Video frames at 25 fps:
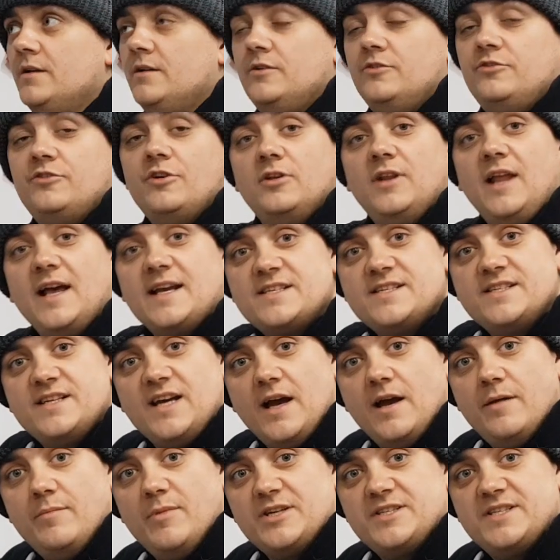So last
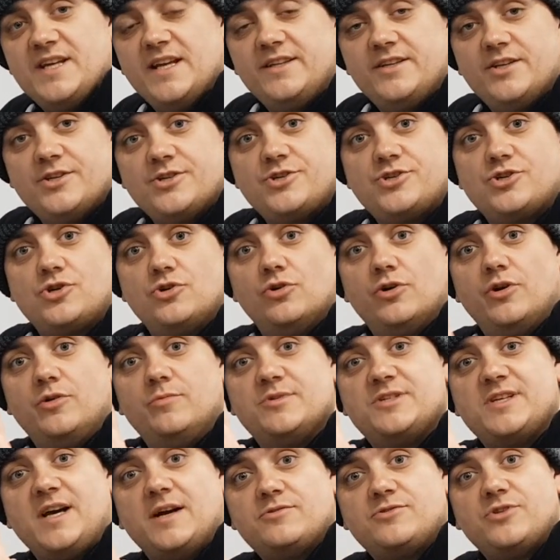time I said that the
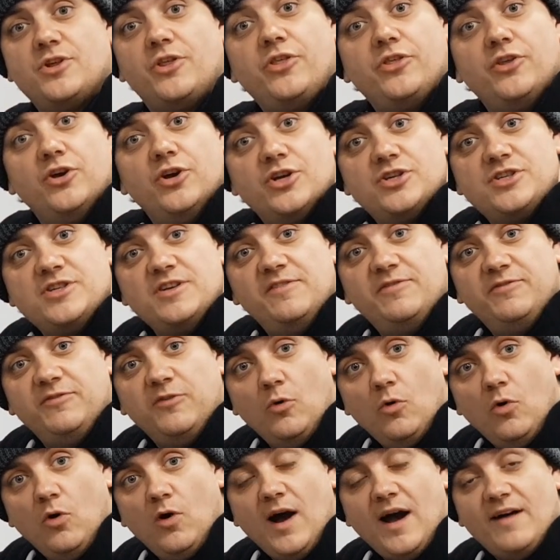scoring was out of
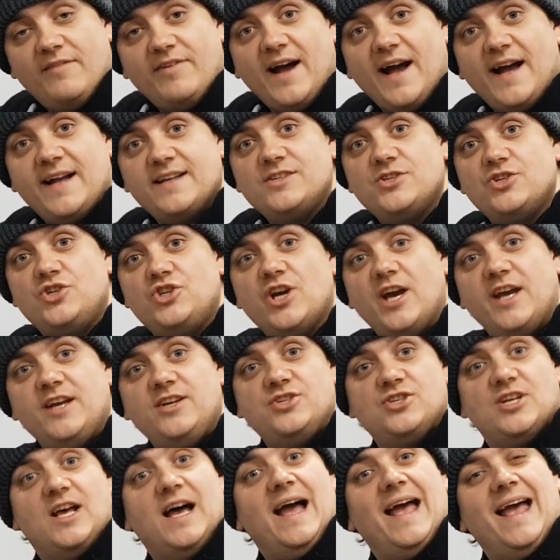34. I've had to
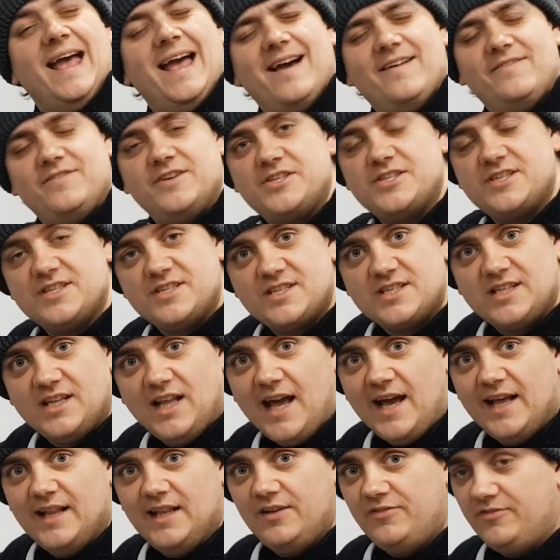change that ever so
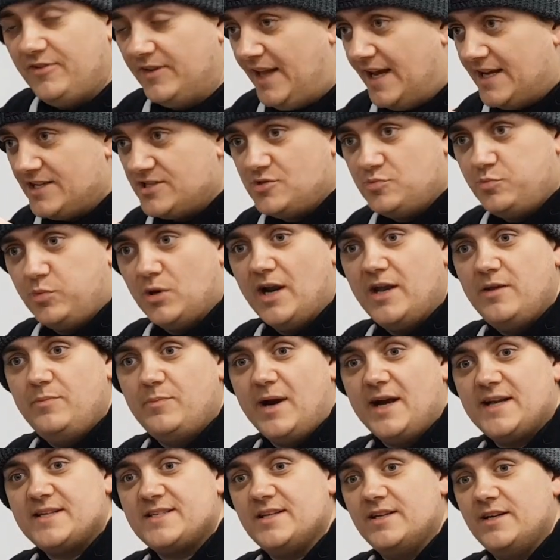slightly for that spray
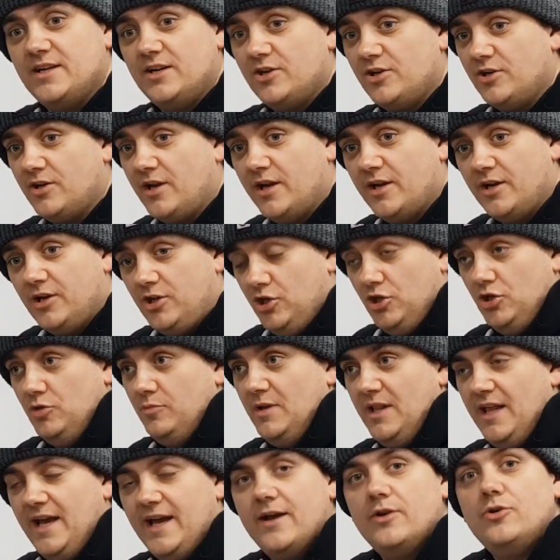pattern and
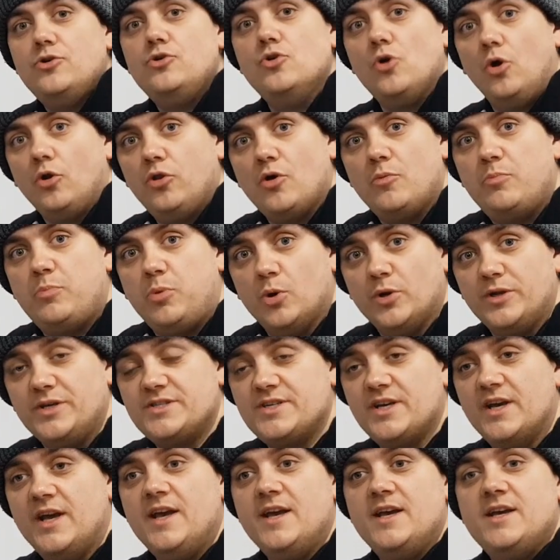accumulate another
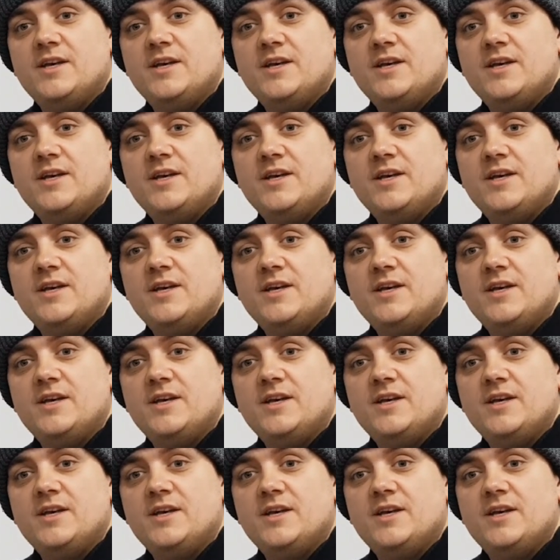point.